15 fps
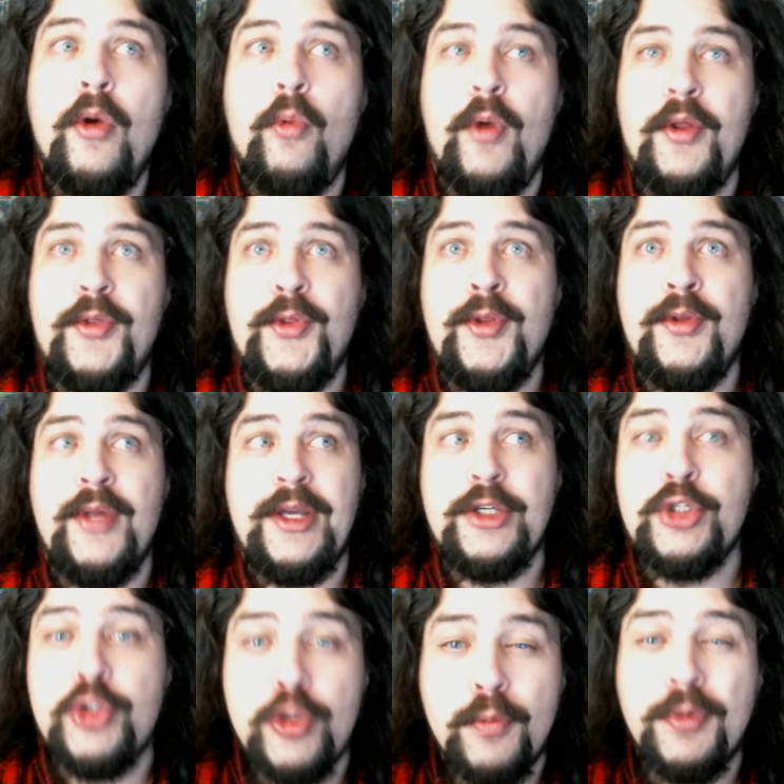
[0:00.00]
with like
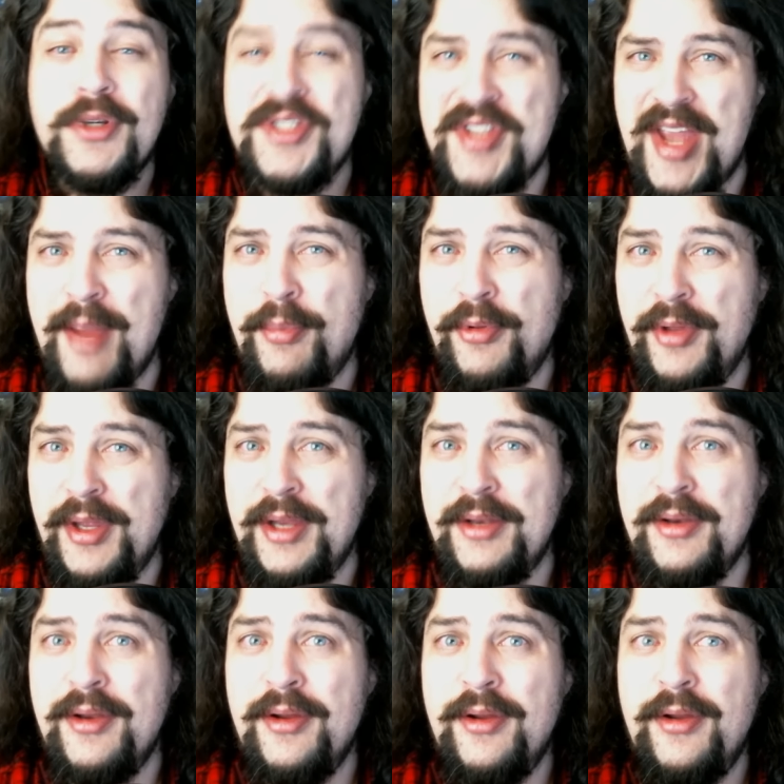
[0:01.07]
super
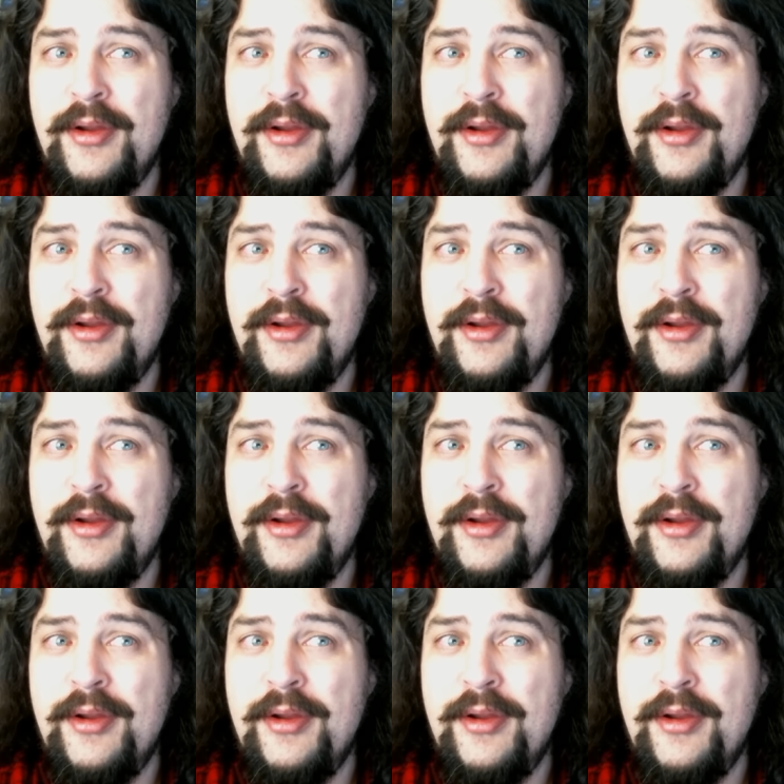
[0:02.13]
sampling